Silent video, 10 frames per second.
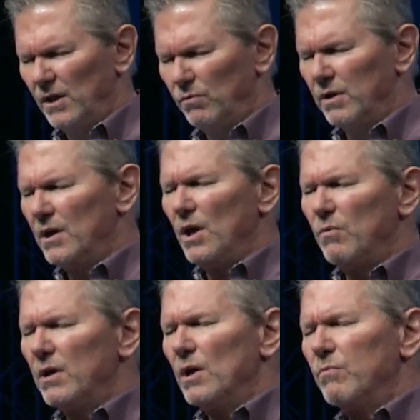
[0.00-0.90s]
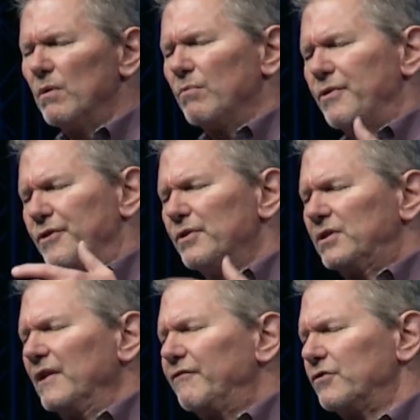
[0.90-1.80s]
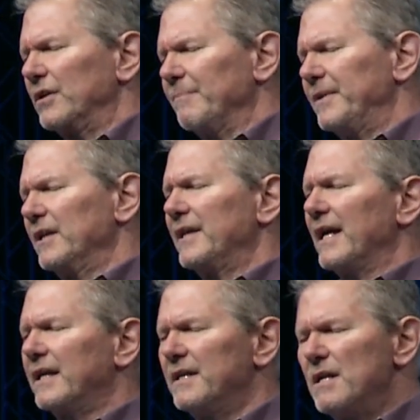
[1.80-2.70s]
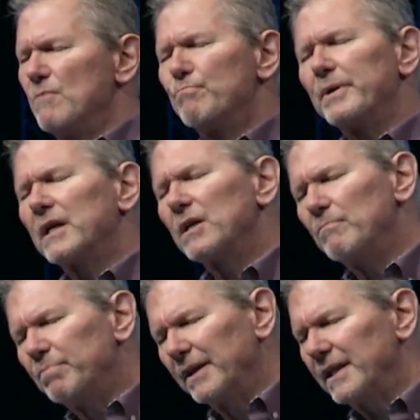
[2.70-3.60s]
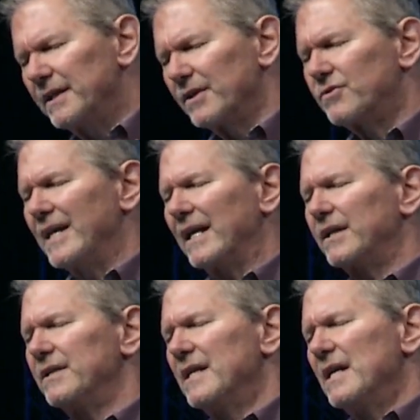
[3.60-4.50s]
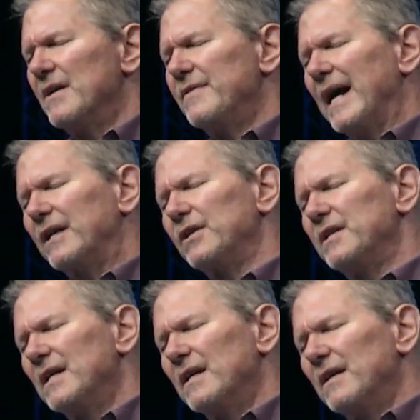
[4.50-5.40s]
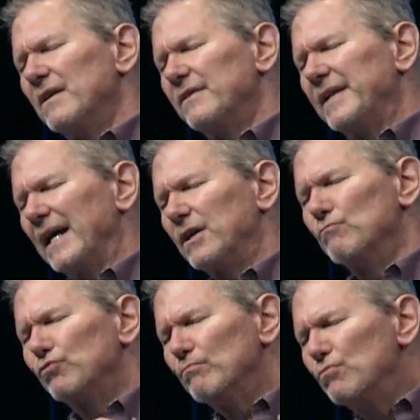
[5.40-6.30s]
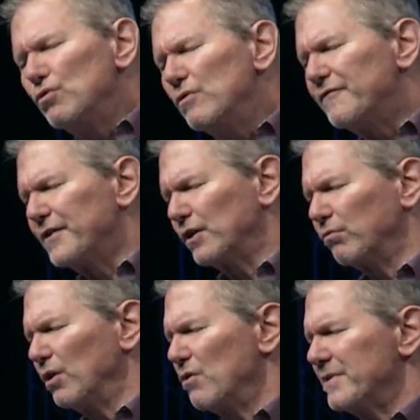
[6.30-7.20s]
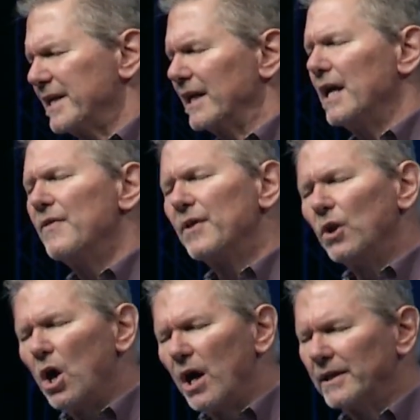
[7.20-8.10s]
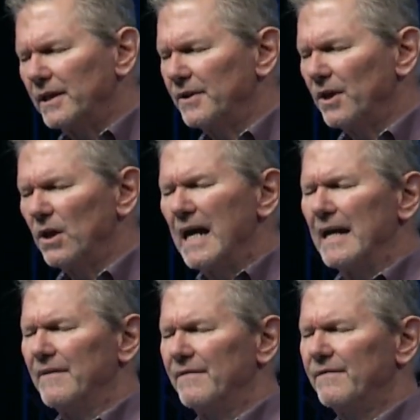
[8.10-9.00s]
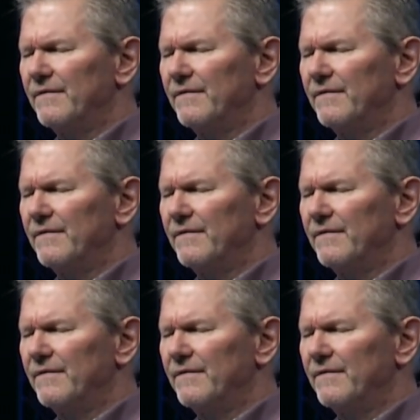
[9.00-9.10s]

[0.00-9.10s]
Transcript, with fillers: We're, we're, we're, we're thirsting for something that can bring completeness, that could, that could that can remove the groaning and the longing in our life.